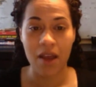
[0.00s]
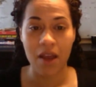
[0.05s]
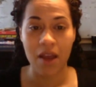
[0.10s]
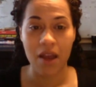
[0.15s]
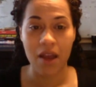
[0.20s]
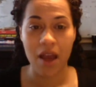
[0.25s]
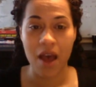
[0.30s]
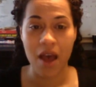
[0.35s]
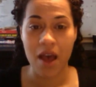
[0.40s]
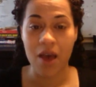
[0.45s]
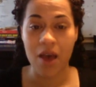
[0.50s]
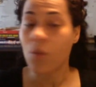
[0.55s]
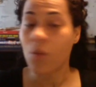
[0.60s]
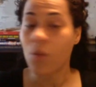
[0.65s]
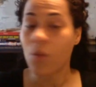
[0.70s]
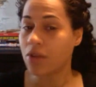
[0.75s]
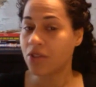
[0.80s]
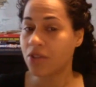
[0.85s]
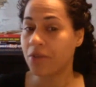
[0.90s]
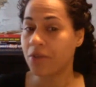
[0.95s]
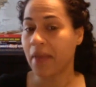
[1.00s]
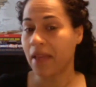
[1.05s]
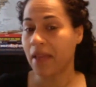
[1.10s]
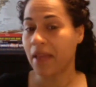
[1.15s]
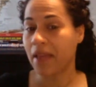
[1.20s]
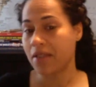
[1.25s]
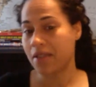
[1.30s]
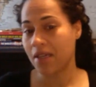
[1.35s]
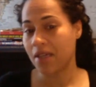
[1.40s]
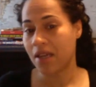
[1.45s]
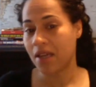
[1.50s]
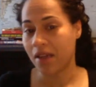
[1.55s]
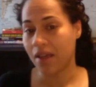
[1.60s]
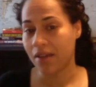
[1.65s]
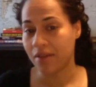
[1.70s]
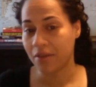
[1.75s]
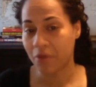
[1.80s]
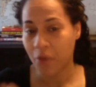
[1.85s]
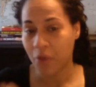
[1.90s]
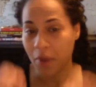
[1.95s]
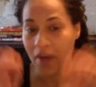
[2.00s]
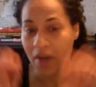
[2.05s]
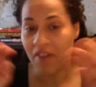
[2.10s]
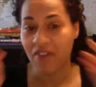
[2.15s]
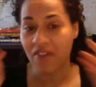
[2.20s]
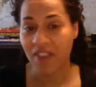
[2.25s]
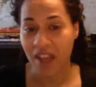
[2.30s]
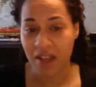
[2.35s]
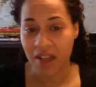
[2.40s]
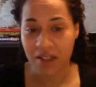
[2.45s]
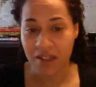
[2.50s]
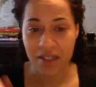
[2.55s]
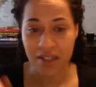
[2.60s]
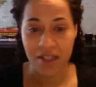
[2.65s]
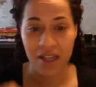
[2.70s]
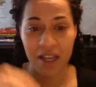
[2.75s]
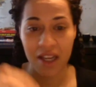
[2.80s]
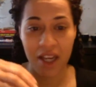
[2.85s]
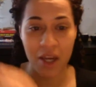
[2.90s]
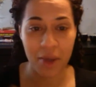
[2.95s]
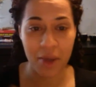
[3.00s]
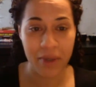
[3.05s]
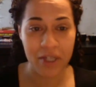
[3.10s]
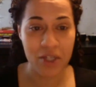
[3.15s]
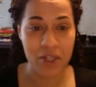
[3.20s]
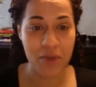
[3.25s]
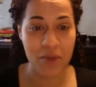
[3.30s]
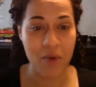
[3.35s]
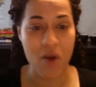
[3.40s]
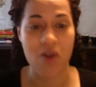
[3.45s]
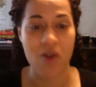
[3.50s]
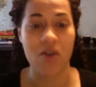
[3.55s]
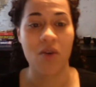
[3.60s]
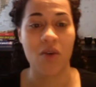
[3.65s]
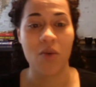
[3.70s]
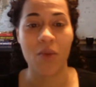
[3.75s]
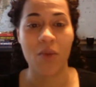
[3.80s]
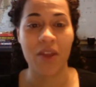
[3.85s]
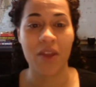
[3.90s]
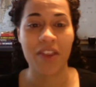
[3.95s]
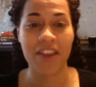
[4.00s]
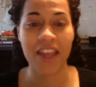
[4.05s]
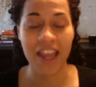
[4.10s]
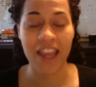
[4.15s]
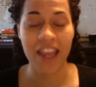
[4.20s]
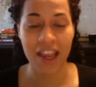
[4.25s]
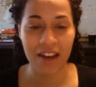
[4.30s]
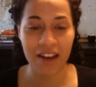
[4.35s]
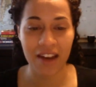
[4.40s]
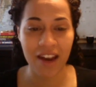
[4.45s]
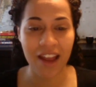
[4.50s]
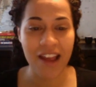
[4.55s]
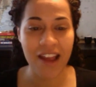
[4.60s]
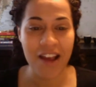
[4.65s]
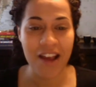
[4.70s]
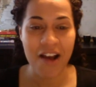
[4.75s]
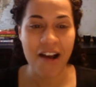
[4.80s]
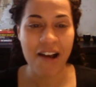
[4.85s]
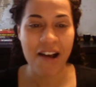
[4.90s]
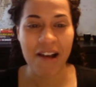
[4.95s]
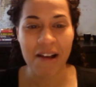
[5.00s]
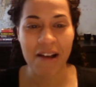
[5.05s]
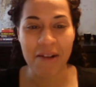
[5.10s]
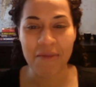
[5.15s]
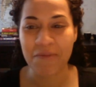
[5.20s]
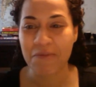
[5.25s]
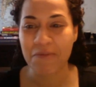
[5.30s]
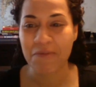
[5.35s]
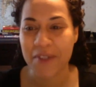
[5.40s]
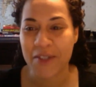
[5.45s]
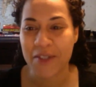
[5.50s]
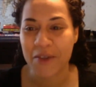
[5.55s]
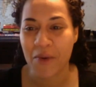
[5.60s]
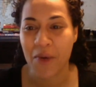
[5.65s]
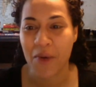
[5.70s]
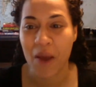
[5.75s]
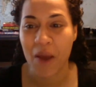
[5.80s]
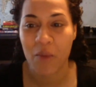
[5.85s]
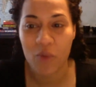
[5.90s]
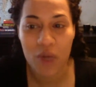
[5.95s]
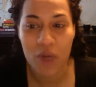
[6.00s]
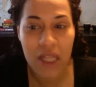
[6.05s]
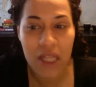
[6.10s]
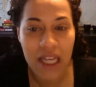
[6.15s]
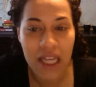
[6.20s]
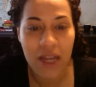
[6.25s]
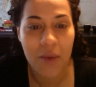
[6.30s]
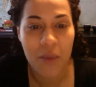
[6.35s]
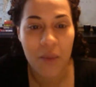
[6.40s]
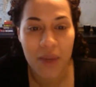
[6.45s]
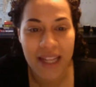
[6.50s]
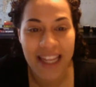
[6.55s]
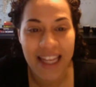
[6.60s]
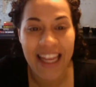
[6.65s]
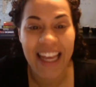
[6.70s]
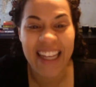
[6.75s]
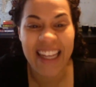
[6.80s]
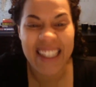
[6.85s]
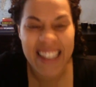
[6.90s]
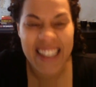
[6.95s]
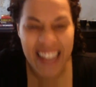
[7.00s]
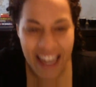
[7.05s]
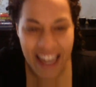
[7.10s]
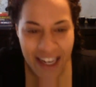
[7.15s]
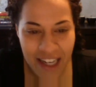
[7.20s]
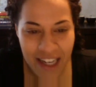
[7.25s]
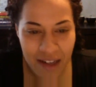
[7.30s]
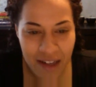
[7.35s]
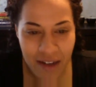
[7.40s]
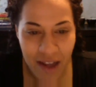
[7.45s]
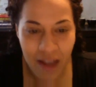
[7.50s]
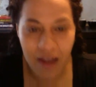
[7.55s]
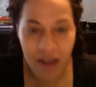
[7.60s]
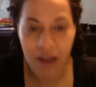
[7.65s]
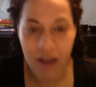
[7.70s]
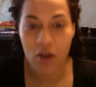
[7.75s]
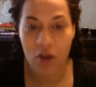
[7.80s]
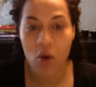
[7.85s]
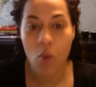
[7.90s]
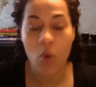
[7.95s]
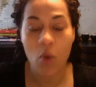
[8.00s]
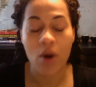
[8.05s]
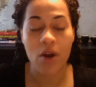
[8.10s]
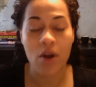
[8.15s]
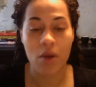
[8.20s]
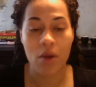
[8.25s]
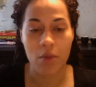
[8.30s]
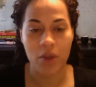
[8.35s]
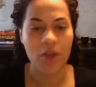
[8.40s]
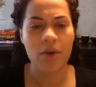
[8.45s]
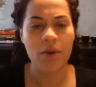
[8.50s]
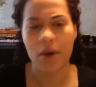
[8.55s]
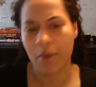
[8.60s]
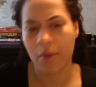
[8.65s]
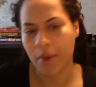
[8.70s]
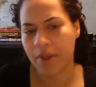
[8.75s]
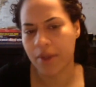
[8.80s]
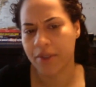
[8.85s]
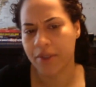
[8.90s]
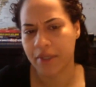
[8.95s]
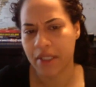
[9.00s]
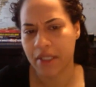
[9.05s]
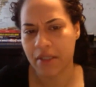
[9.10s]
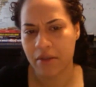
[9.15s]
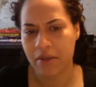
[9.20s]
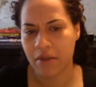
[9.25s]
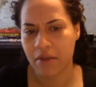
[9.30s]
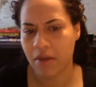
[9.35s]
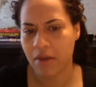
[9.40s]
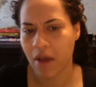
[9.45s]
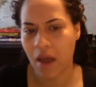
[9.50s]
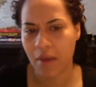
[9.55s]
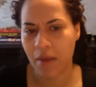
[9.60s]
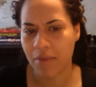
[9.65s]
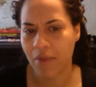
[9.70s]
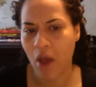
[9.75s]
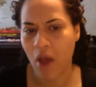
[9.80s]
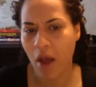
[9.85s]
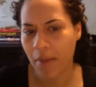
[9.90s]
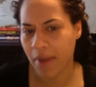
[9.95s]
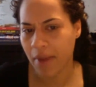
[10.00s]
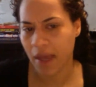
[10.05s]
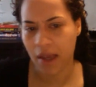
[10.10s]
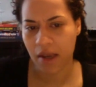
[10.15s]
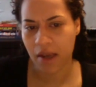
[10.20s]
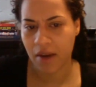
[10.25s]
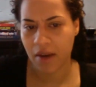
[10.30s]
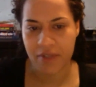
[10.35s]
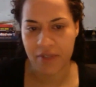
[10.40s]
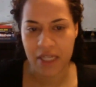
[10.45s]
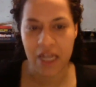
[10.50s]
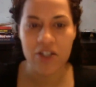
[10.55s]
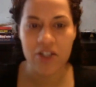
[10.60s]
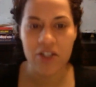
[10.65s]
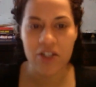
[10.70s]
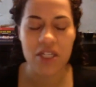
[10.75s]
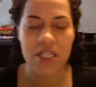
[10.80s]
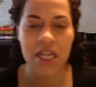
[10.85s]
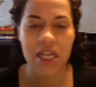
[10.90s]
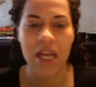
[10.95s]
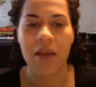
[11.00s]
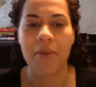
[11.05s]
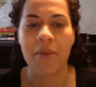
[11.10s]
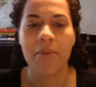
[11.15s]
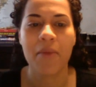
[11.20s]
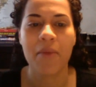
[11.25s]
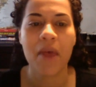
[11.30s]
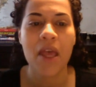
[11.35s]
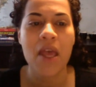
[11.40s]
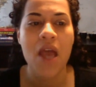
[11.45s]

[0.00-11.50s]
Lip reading: Walter Mellon today for an event here in Toronto with Kin. So I'm really, really excited. I gotta go work on, you know how Walter is. I'm not paying enough attention to him.